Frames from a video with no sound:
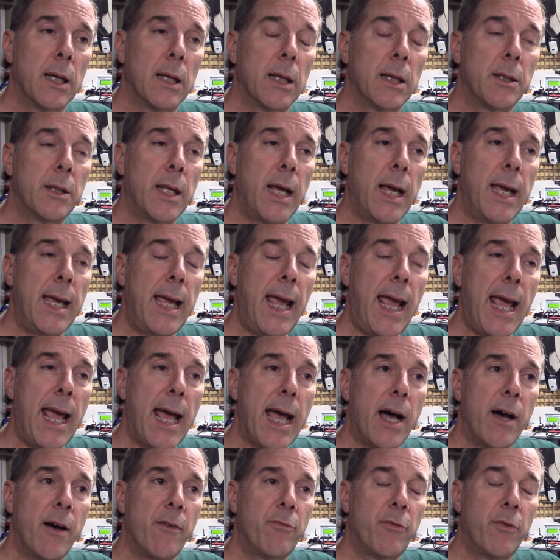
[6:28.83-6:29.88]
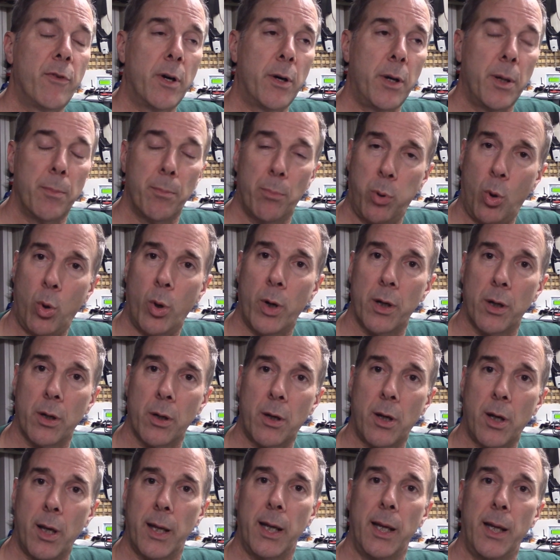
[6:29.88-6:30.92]
They have, very
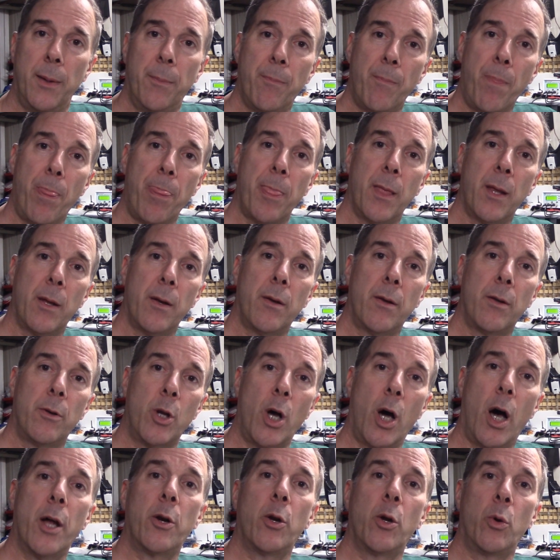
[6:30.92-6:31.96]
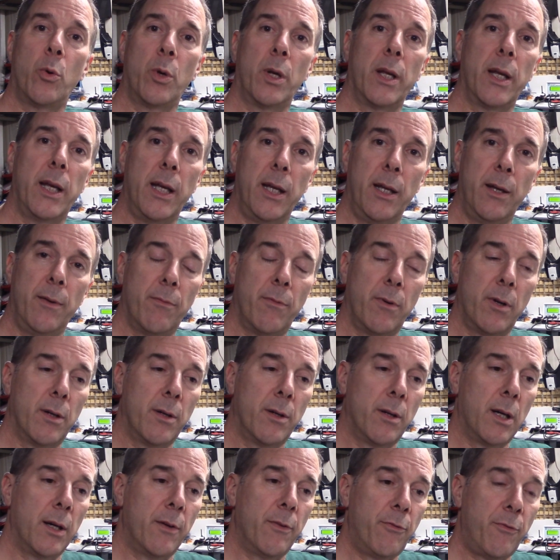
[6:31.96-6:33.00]
importantly, not only
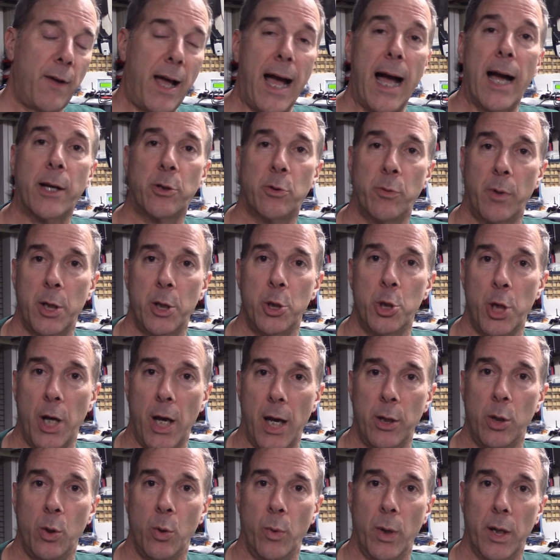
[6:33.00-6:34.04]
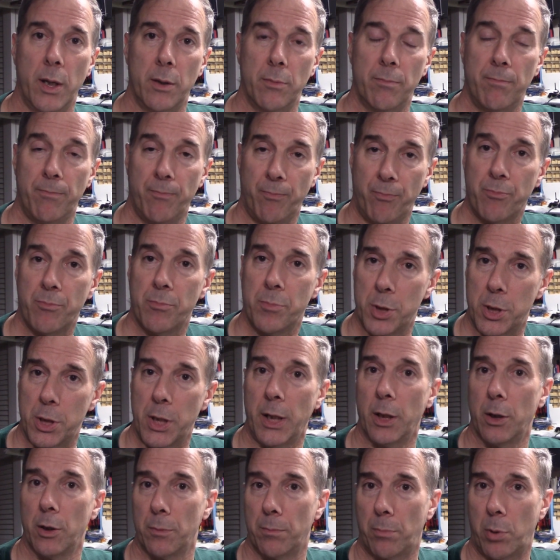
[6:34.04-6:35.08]
a factory genuine
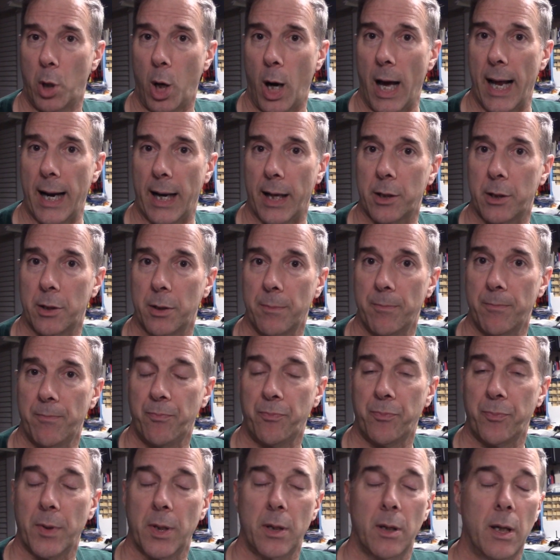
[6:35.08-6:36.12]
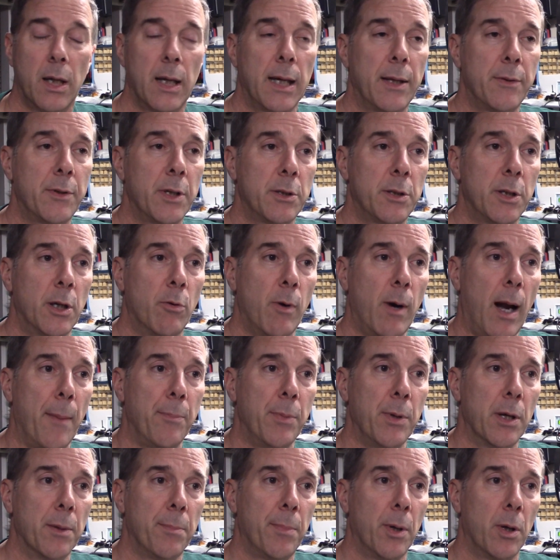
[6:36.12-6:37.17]
sealed product that they're
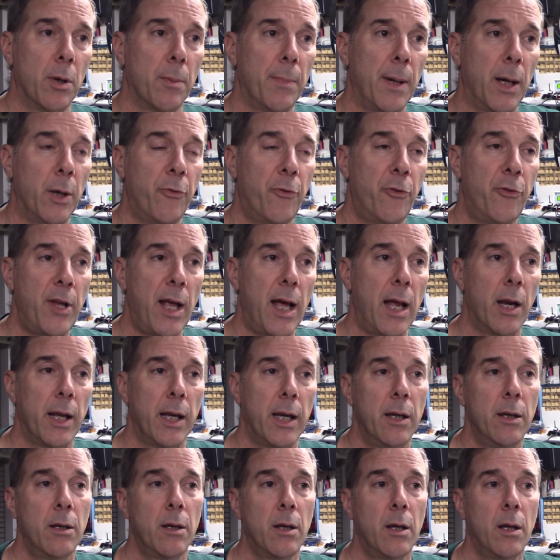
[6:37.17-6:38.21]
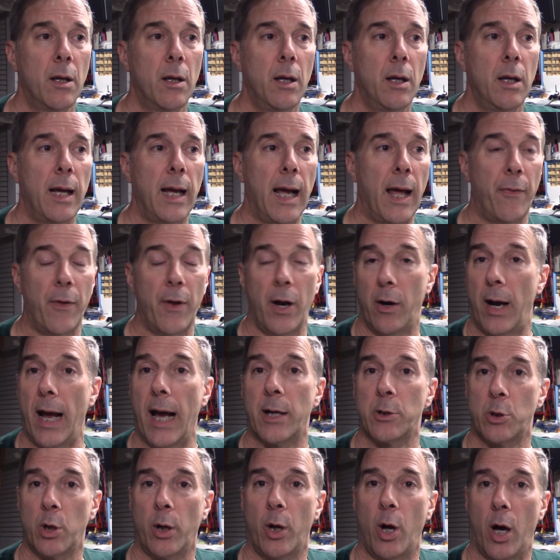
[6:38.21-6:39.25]
reputable about selling, and they're
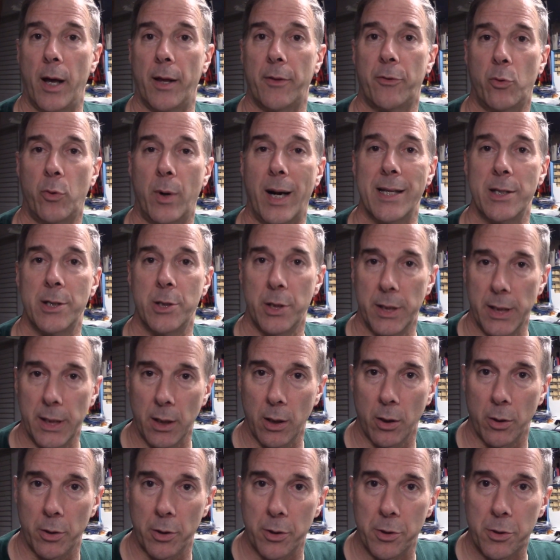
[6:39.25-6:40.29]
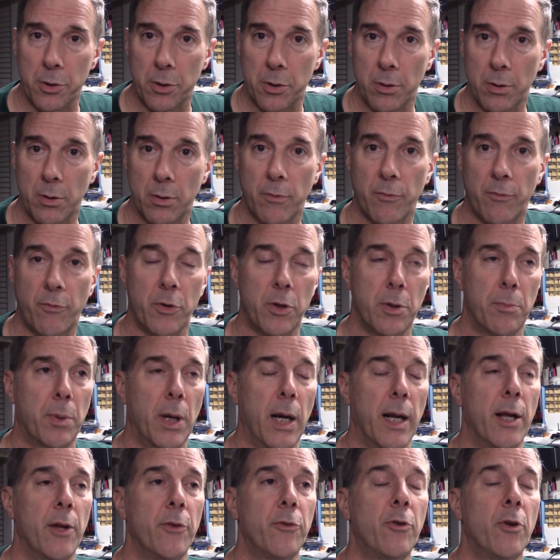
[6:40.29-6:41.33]
actually authorized dealers for the
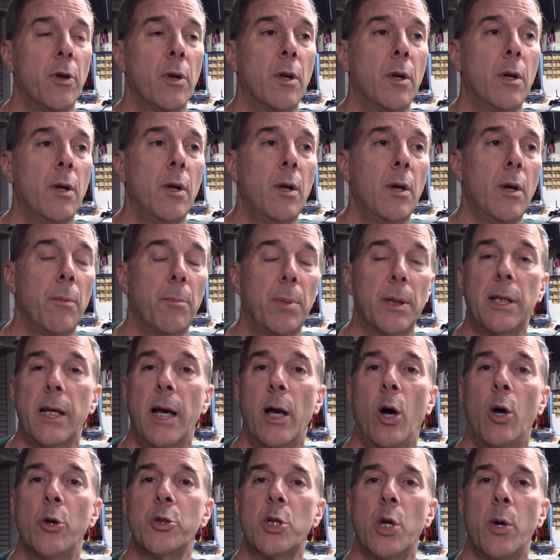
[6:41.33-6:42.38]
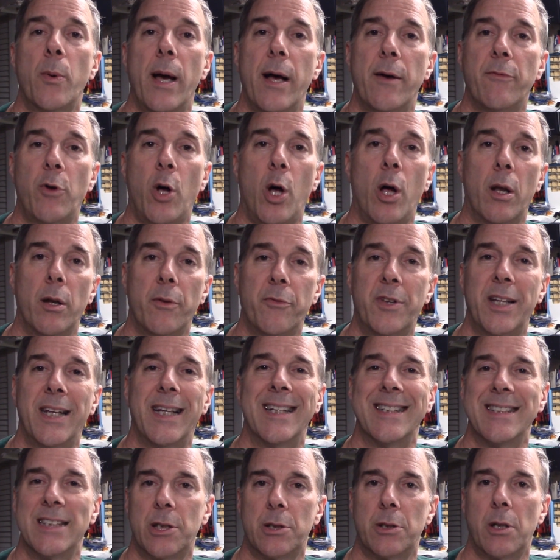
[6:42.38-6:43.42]
brands, but they also have all of the
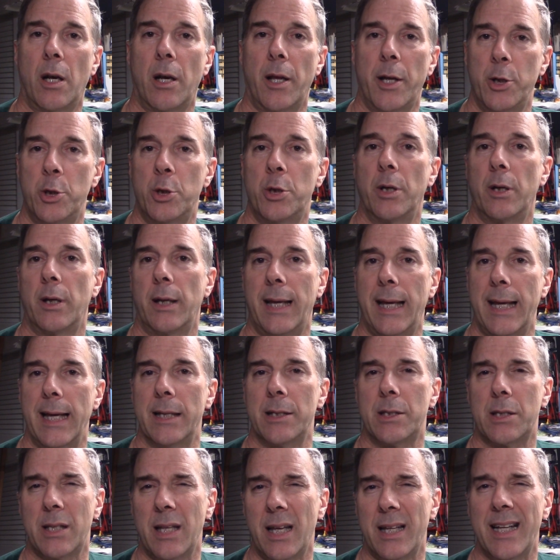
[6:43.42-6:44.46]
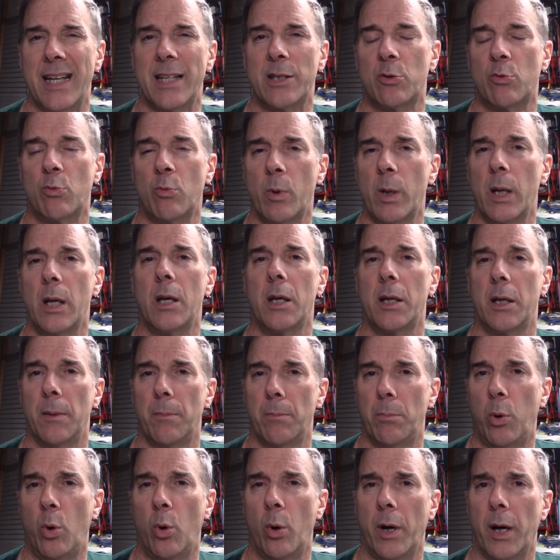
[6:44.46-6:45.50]
installation kits. Now that's really
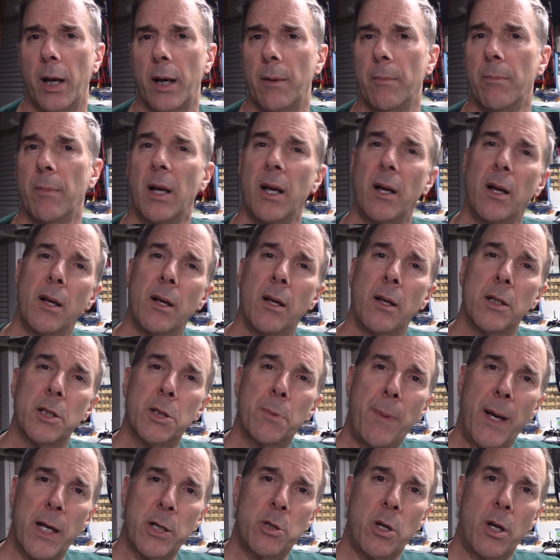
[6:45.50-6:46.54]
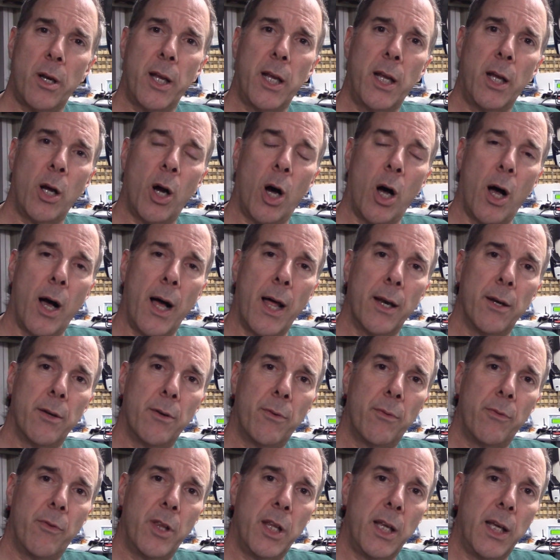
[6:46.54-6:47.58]
important, especially
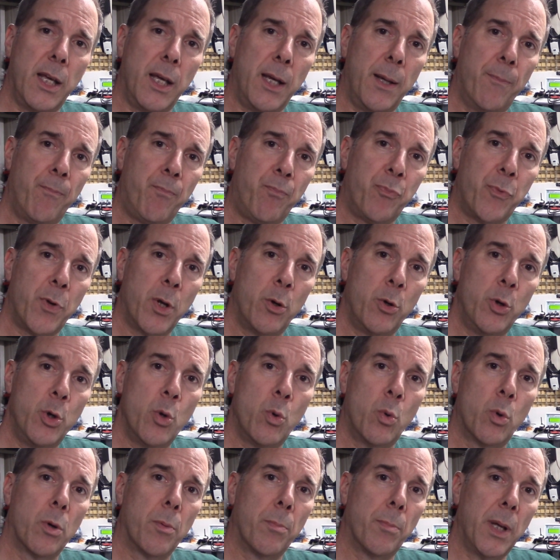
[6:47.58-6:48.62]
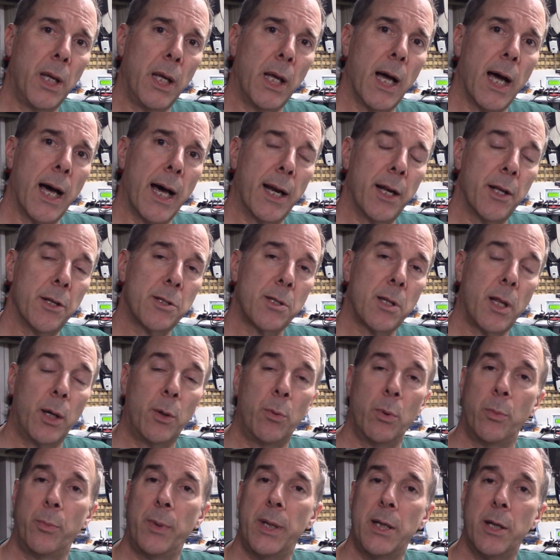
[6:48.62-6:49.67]
on the newer Miatas. Like
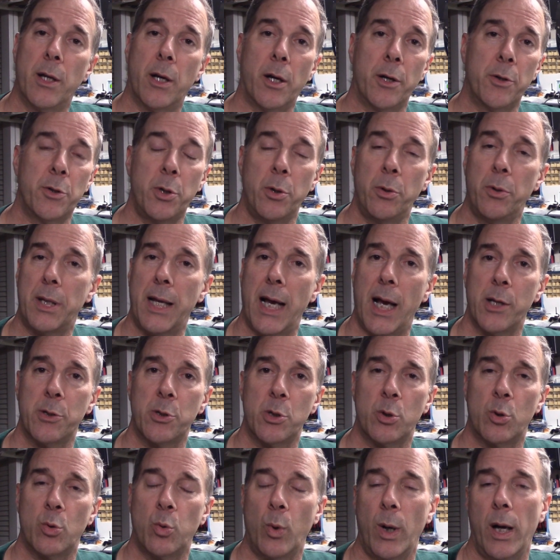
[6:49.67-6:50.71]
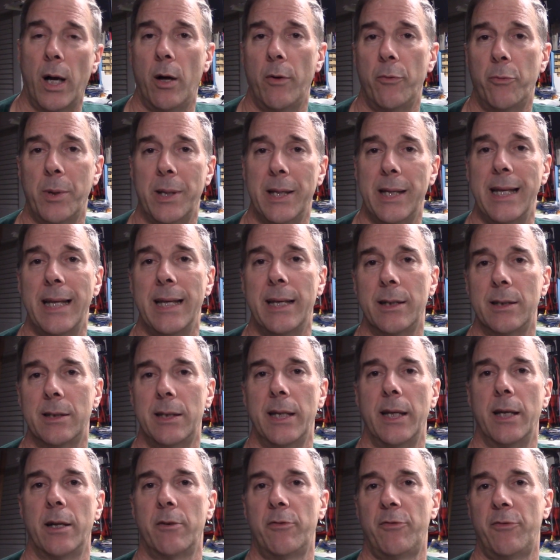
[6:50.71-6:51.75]
when we did our 2012, we needed
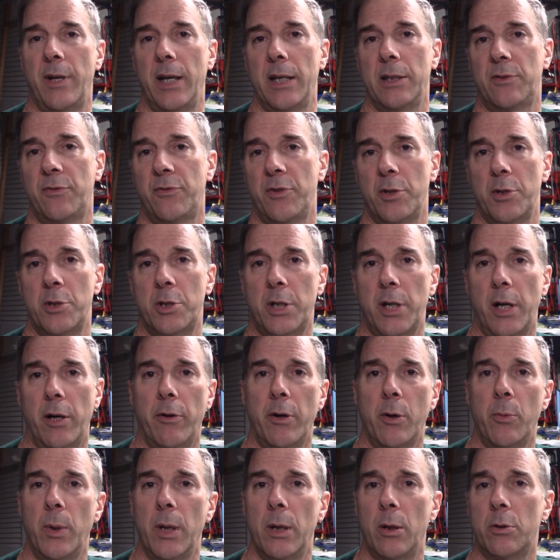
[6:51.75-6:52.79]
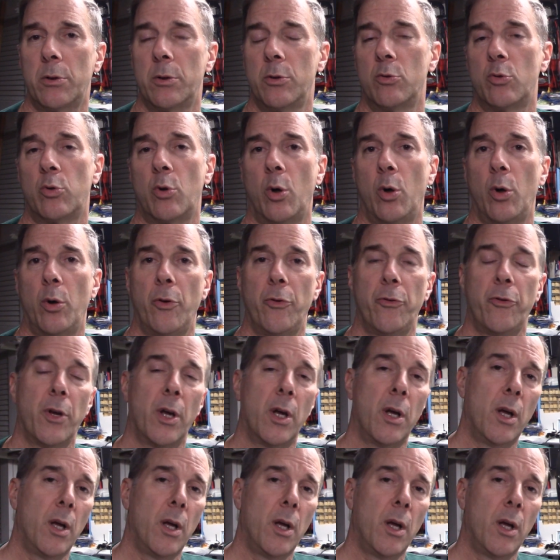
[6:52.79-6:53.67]
the interface for the steering wheel controls.